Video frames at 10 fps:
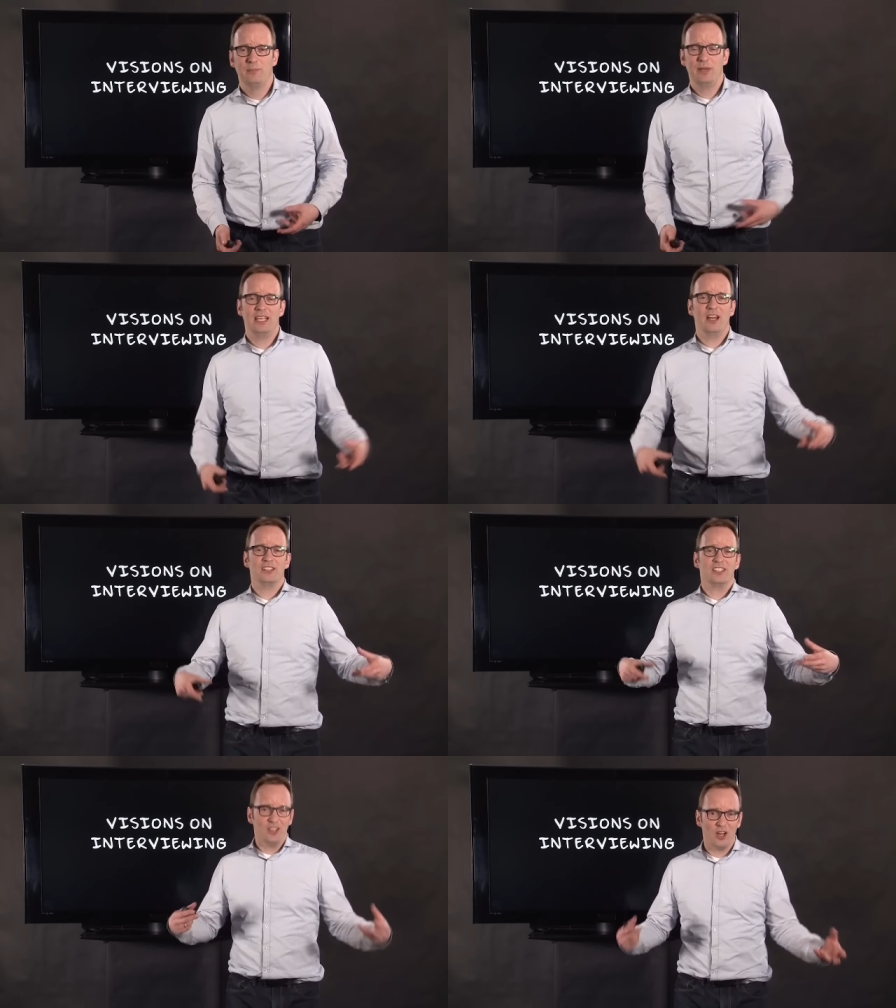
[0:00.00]

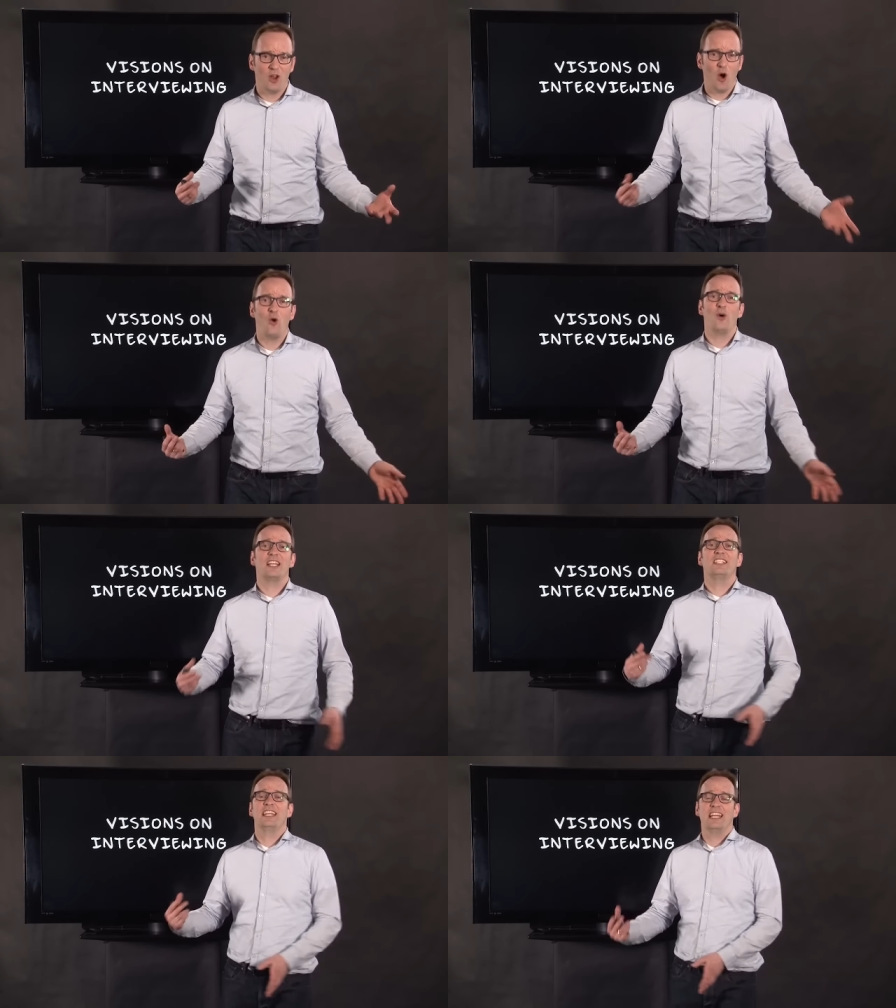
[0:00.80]
because not
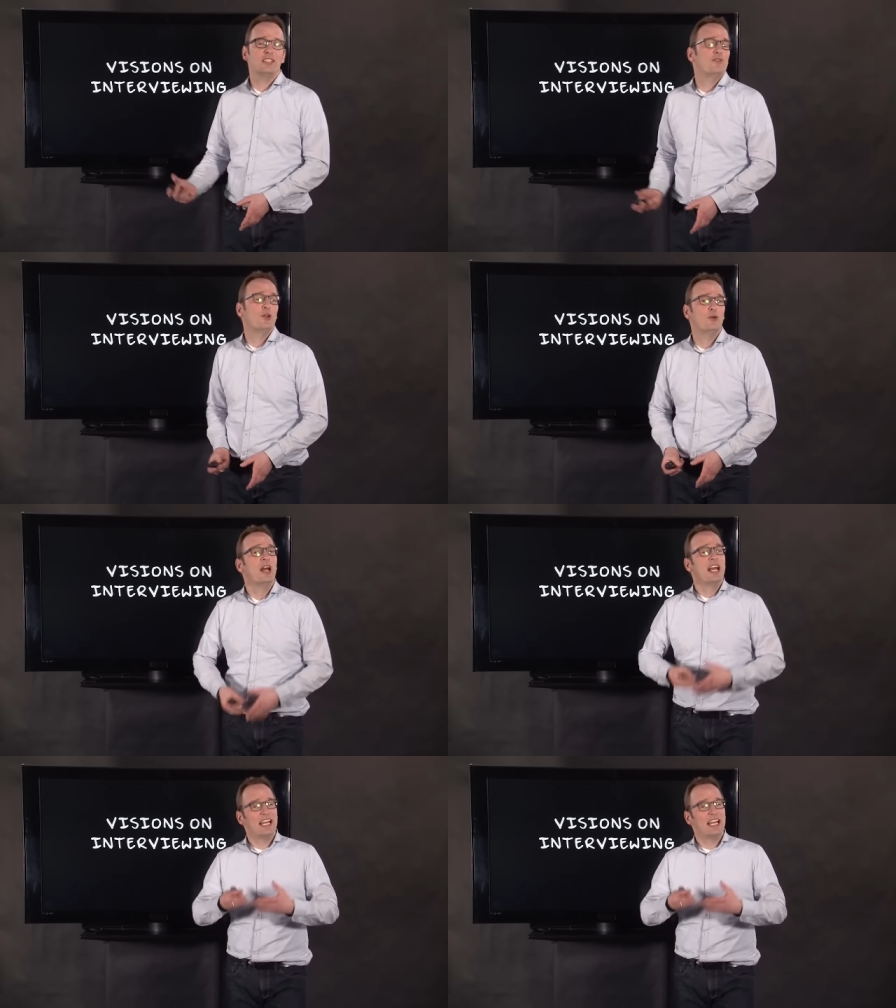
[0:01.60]
always the interview